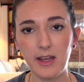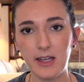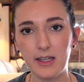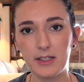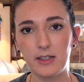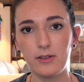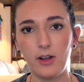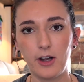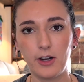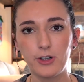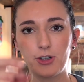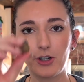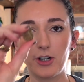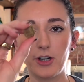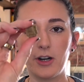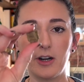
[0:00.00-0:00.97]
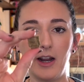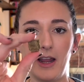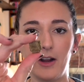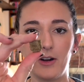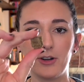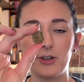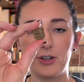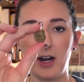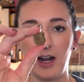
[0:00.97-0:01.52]
these larger
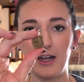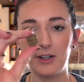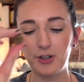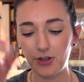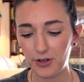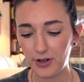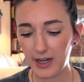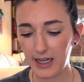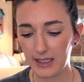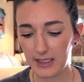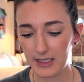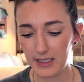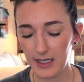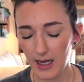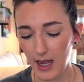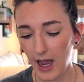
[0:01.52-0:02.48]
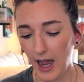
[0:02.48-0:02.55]
air-dried treats,